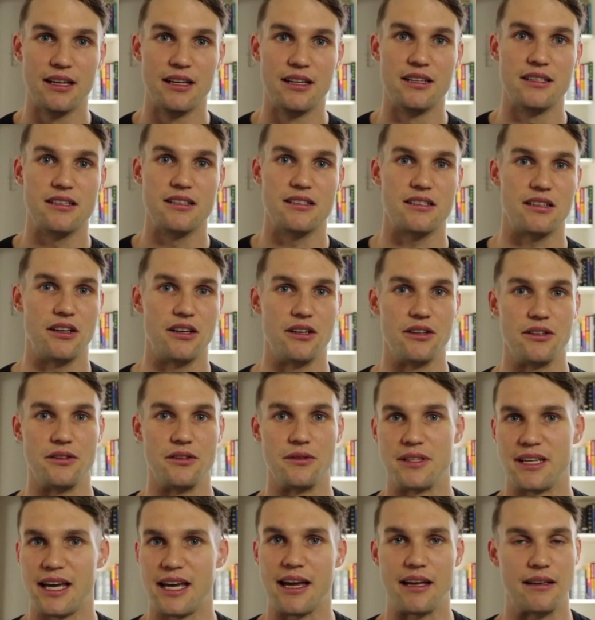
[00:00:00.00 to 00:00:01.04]
So
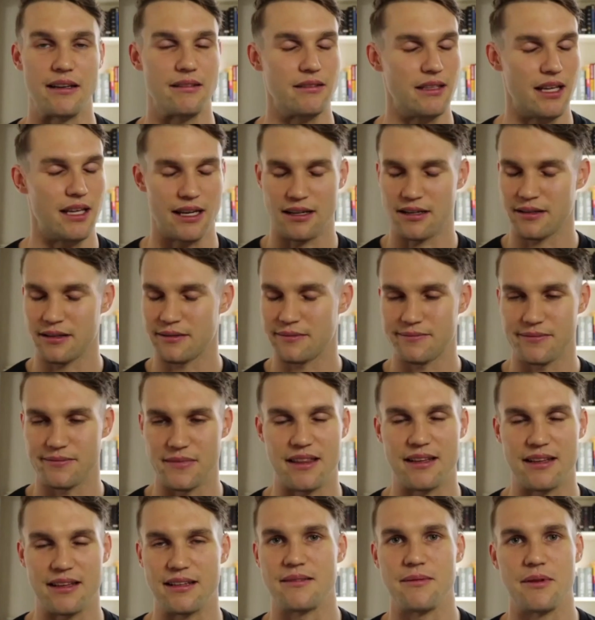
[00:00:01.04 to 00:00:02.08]
yeah, like I
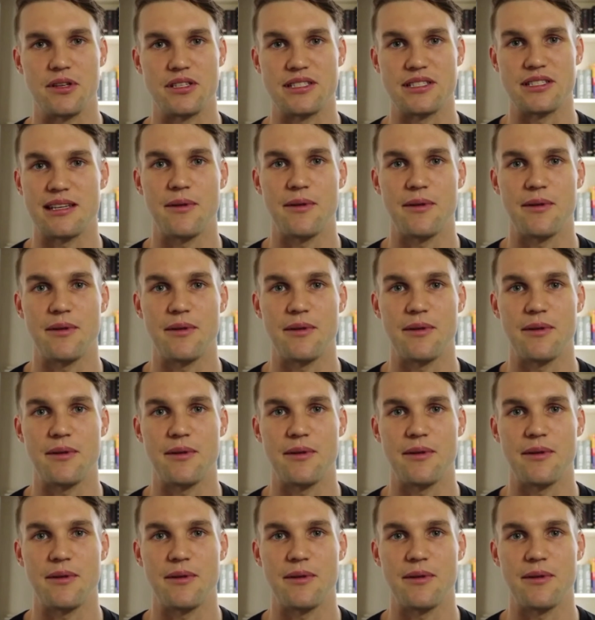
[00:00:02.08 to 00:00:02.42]
think some of